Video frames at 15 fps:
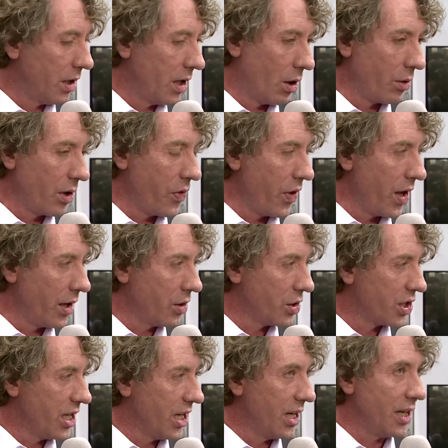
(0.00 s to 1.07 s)
The only thing you
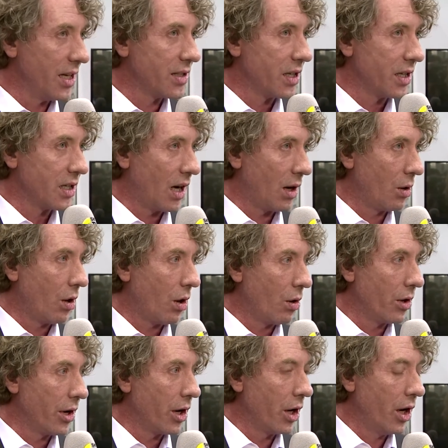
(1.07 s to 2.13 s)
see is the towel
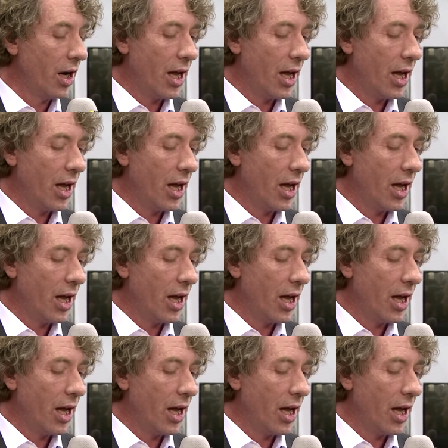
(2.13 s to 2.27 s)
holder,